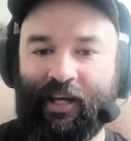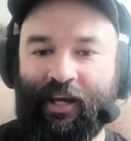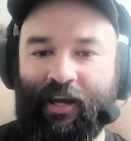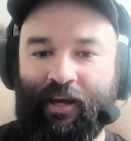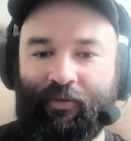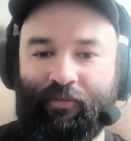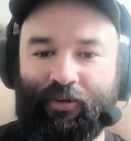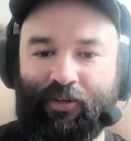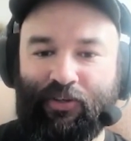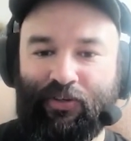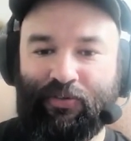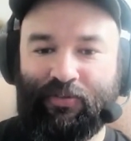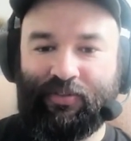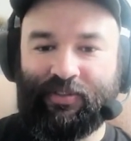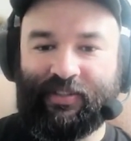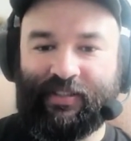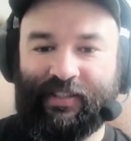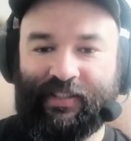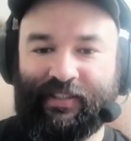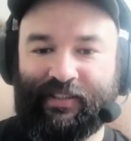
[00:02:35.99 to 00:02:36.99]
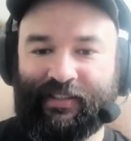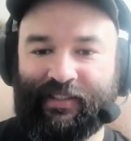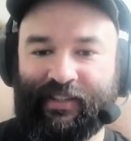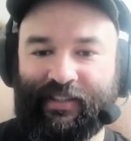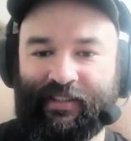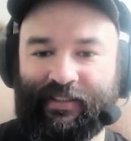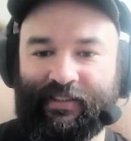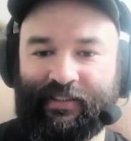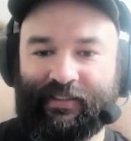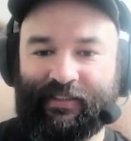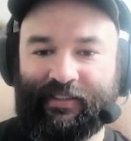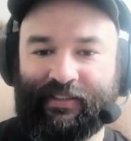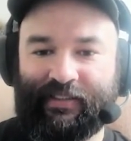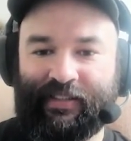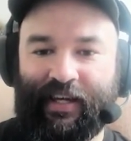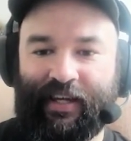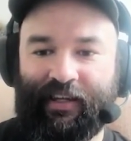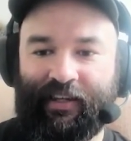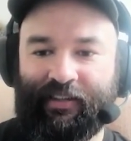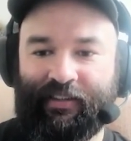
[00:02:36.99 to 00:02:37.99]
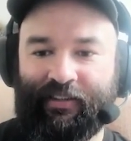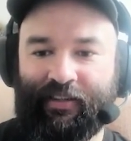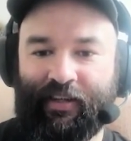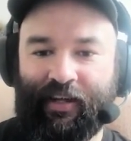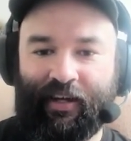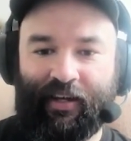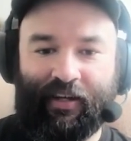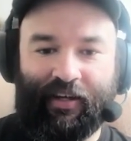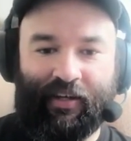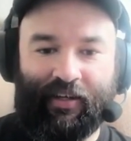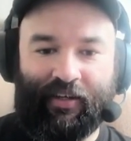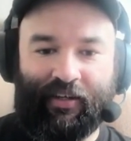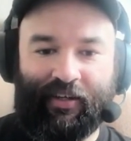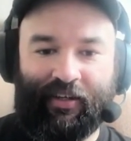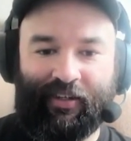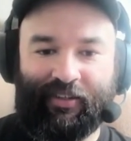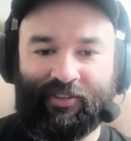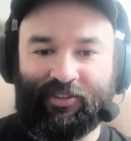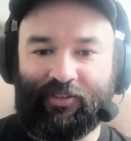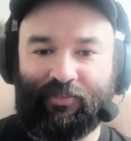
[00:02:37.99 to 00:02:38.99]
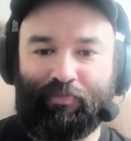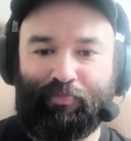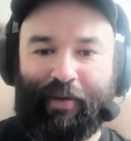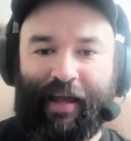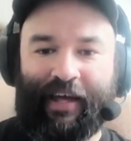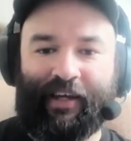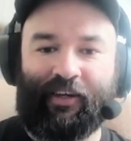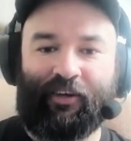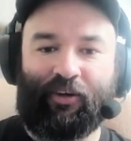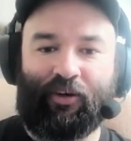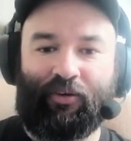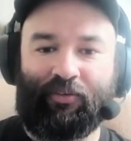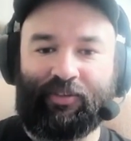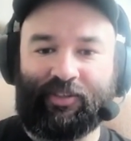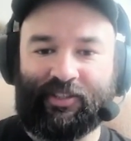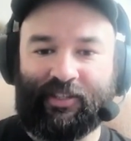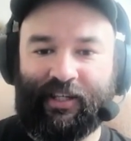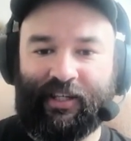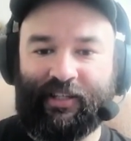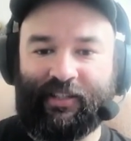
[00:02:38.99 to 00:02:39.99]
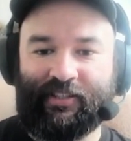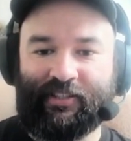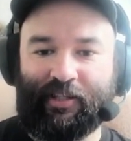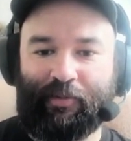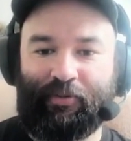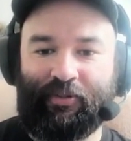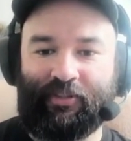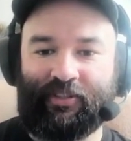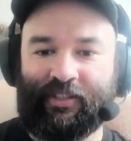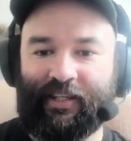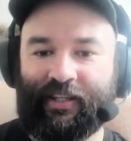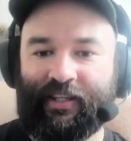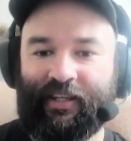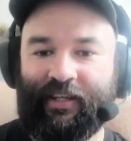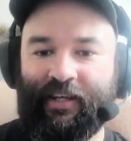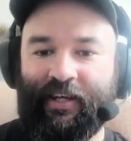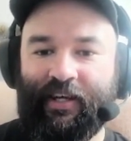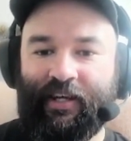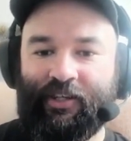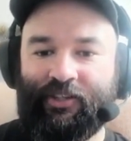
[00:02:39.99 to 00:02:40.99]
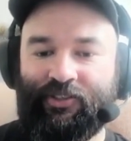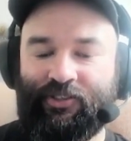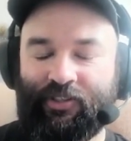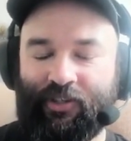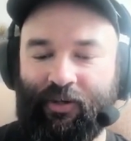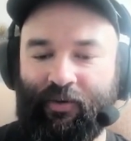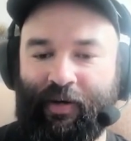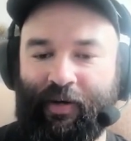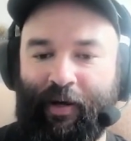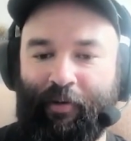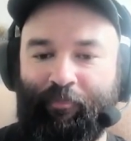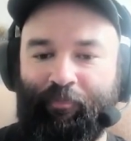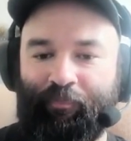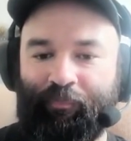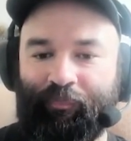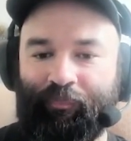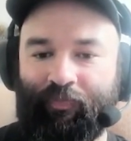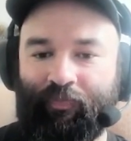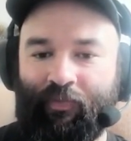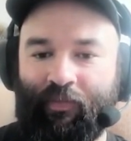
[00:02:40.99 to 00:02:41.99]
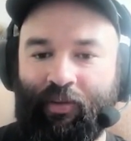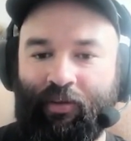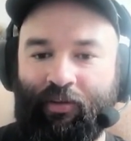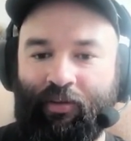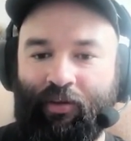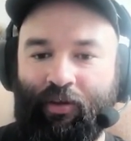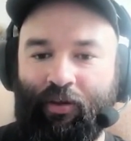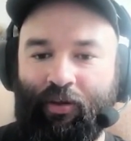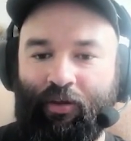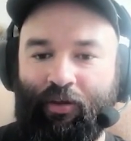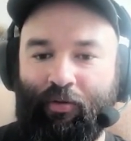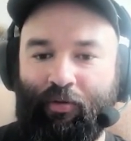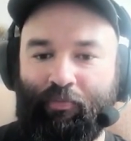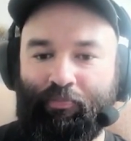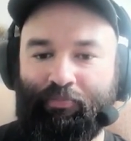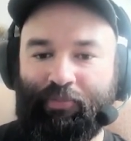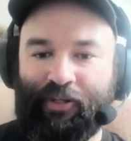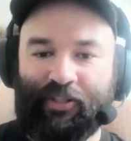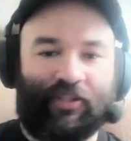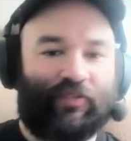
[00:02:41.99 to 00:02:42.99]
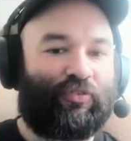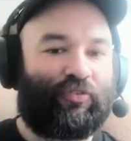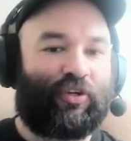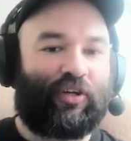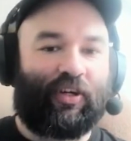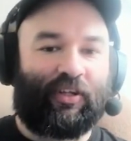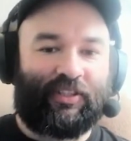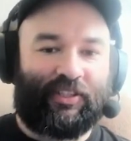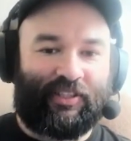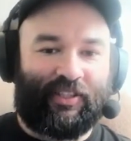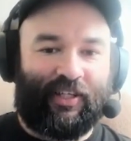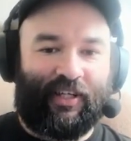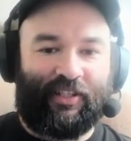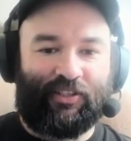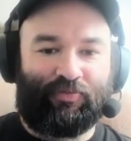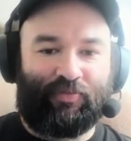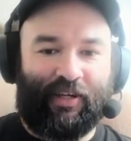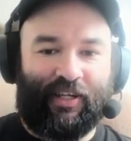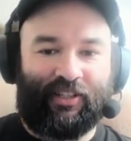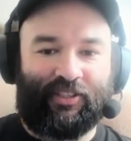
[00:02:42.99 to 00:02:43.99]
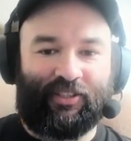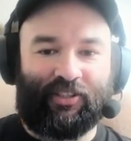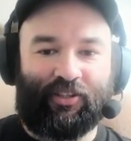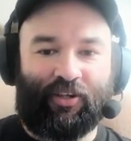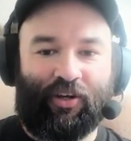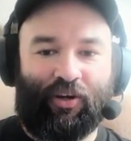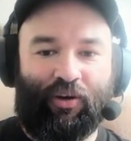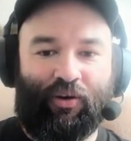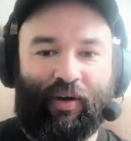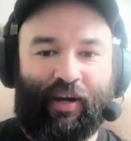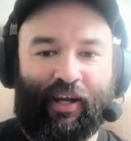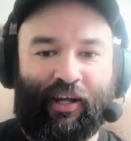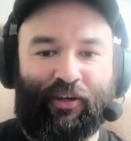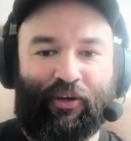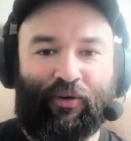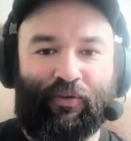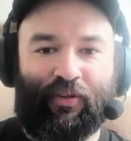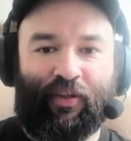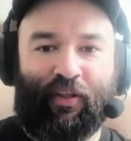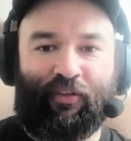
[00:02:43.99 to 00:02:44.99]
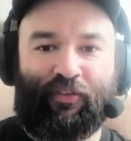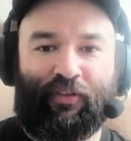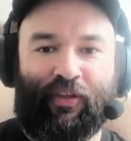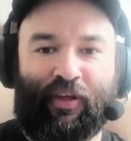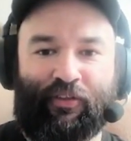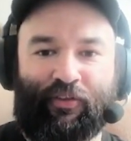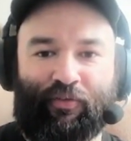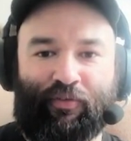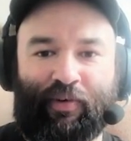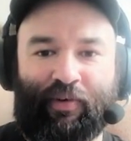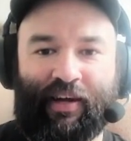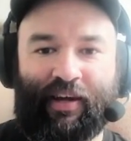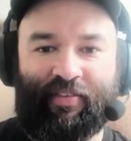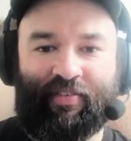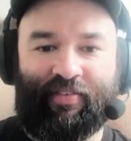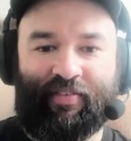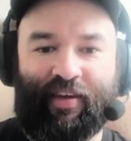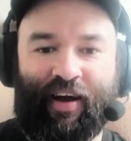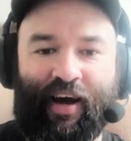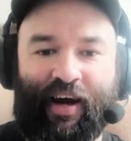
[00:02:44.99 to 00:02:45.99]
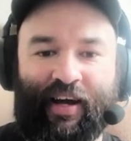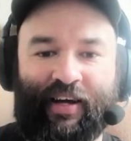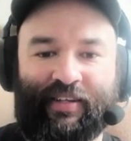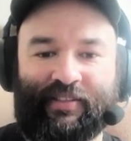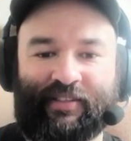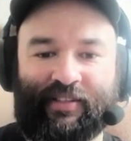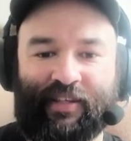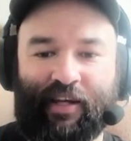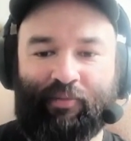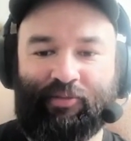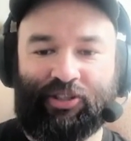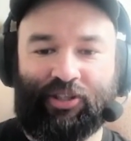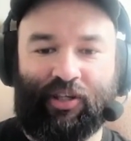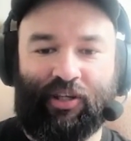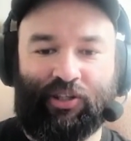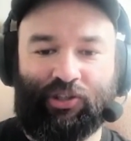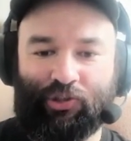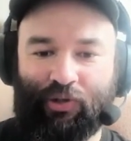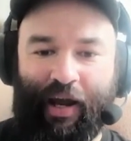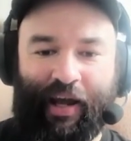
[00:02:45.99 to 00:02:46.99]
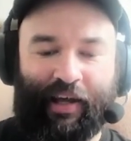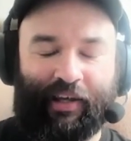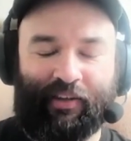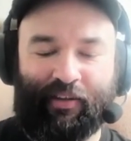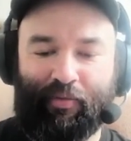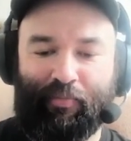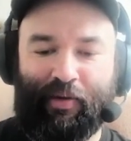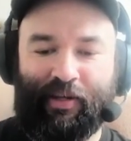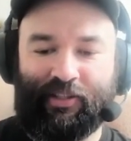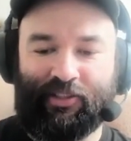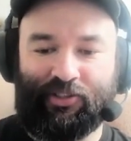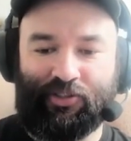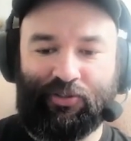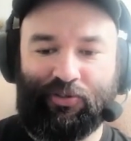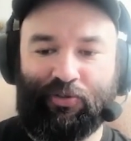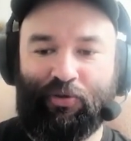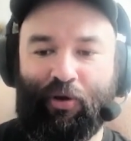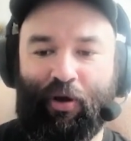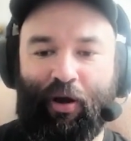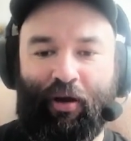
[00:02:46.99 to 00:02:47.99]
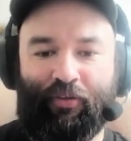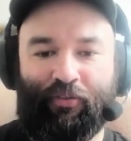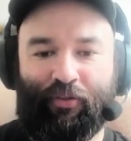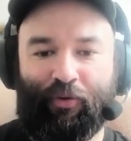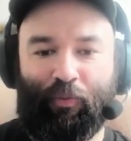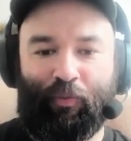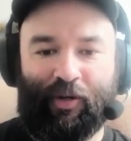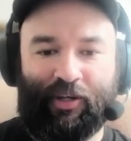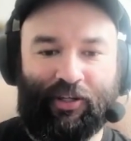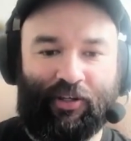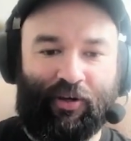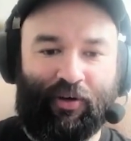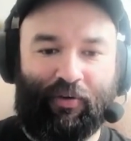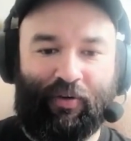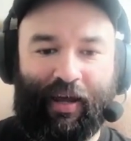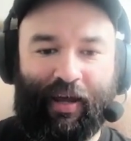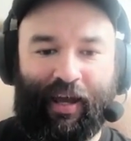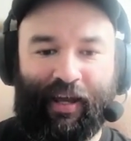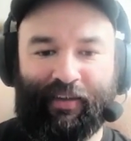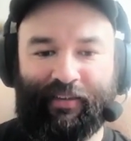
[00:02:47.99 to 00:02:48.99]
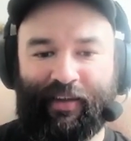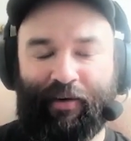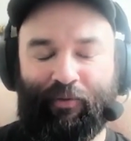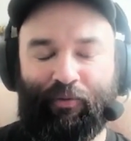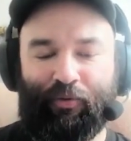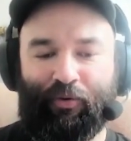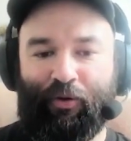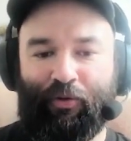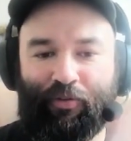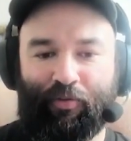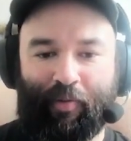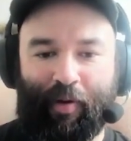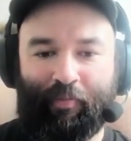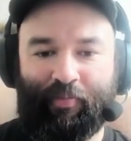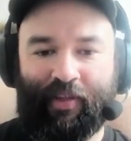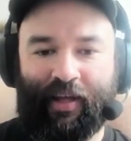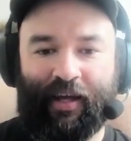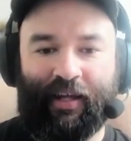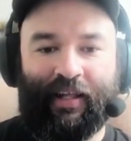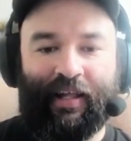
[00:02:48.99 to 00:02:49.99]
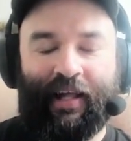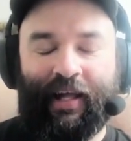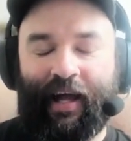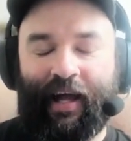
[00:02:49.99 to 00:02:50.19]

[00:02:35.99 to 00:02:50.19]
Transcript: I'm going to use these snake and sort of black and gold designs I put together. So because I've already got the designs ready to go and I know that they're the right size, I'm just going to drag them into the window and that will load them up there.